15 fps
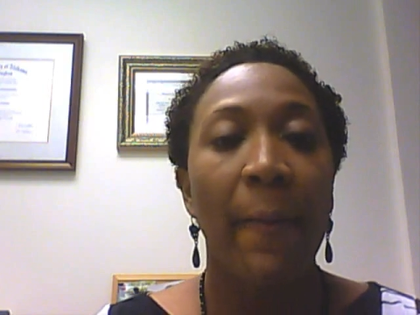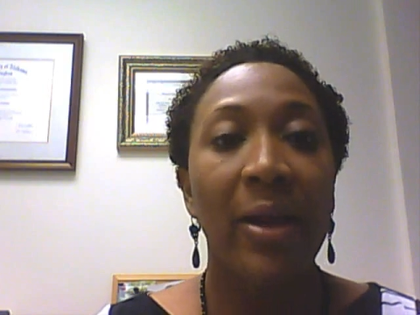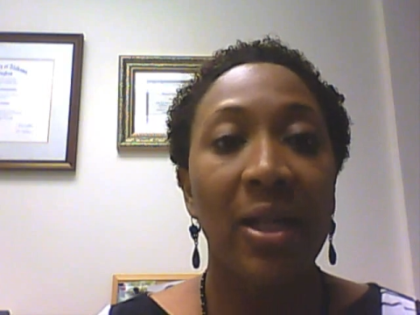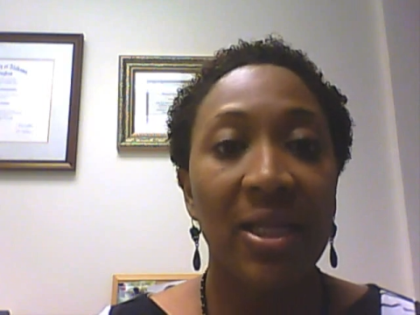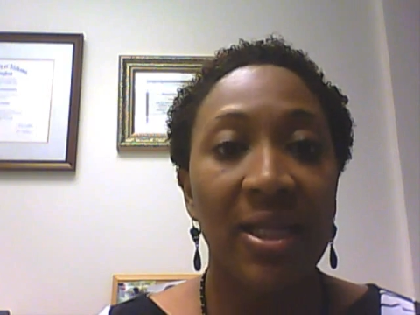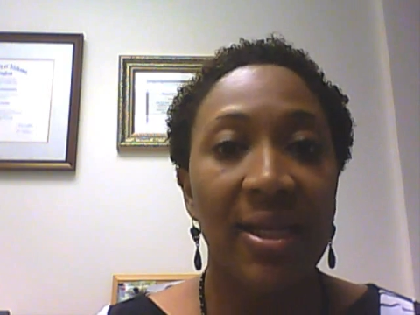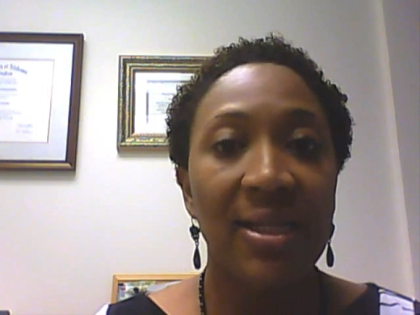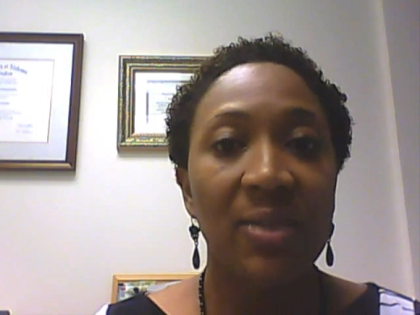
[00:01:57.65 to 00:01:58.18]

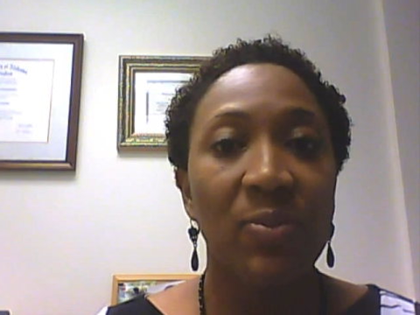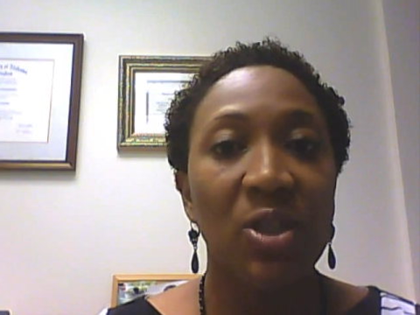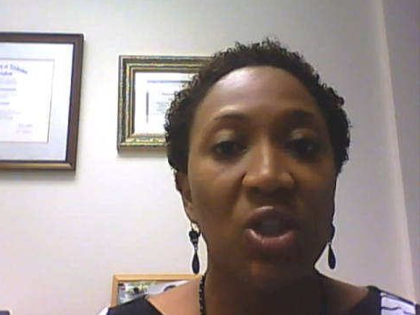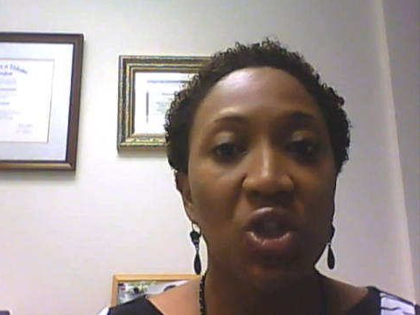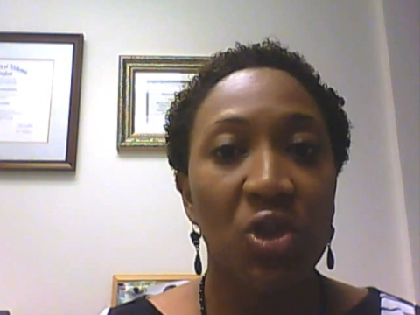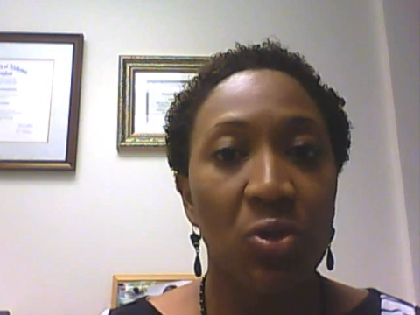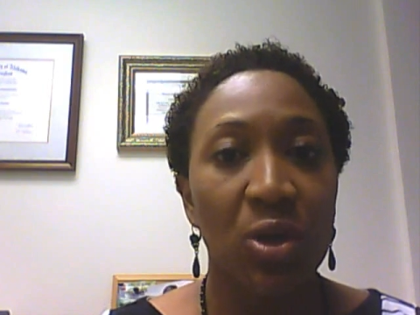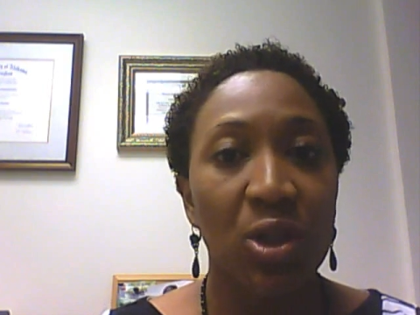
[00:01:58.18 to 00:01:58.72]
Please
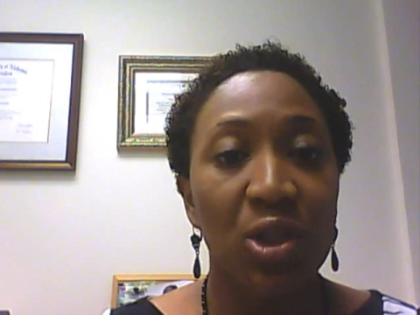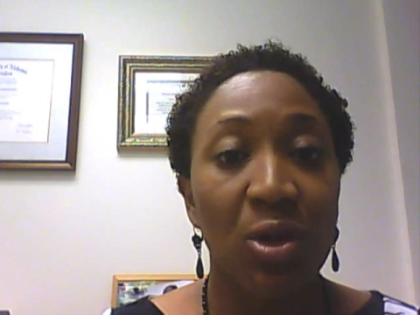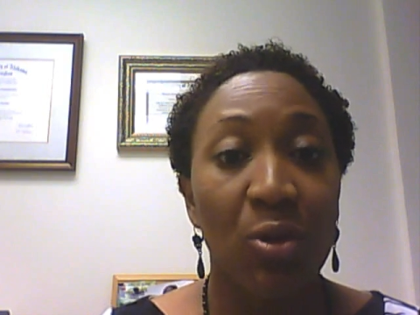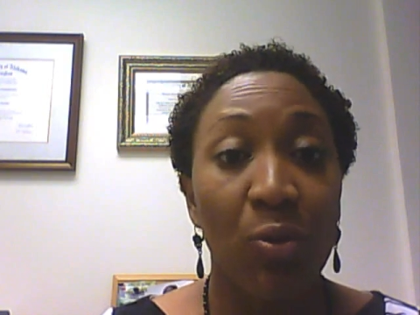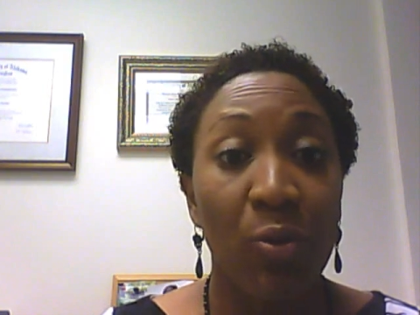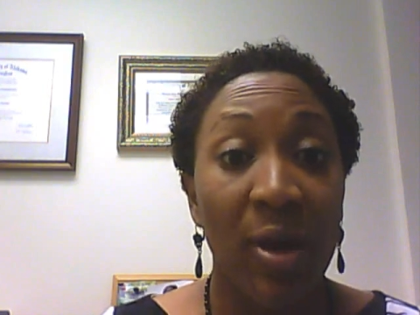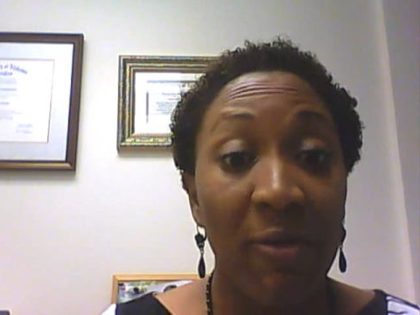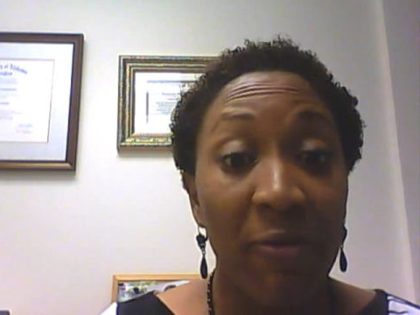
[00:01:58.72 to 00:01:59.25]
be sure to
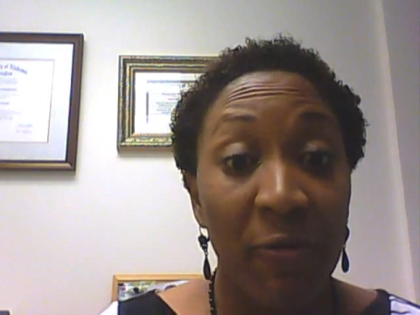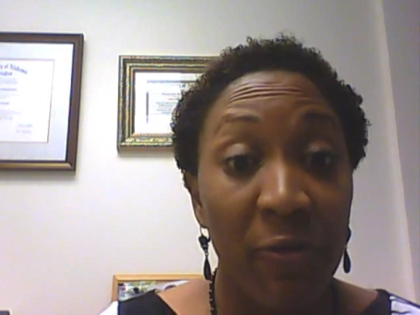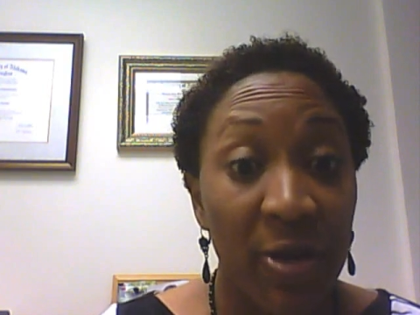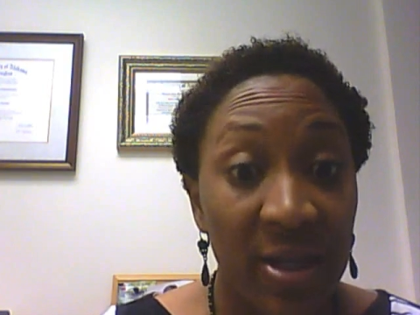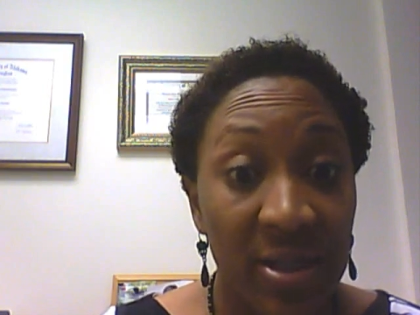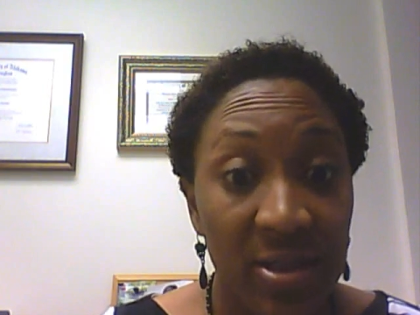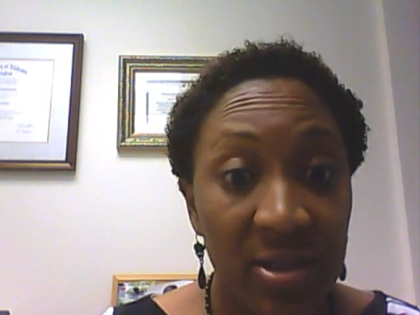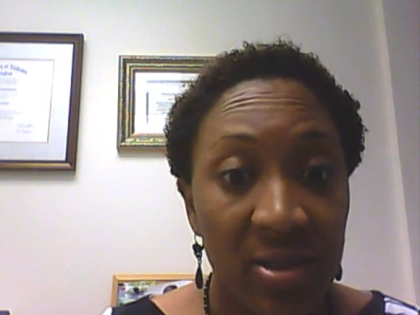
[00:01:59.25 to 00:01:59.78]

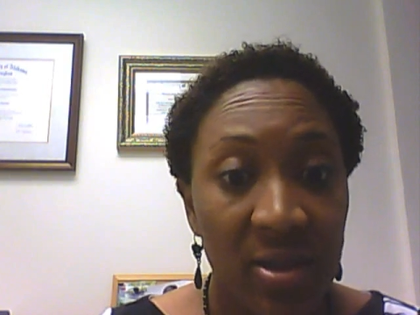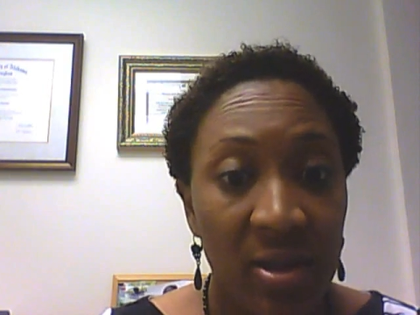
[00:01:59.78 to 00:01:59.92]
reference